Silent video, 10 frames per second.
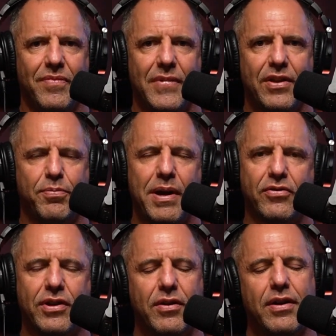
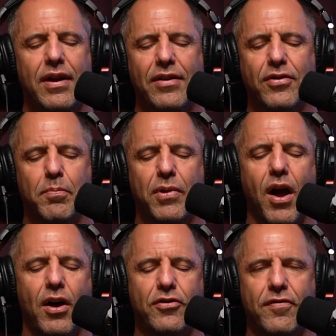Especially, he has some
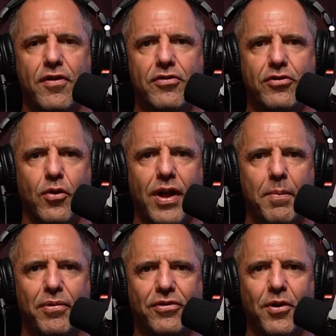controversial
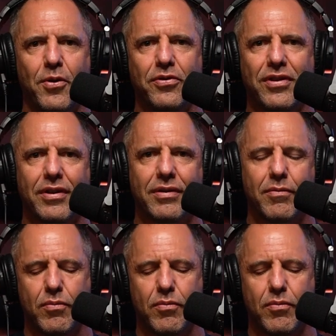episodes, and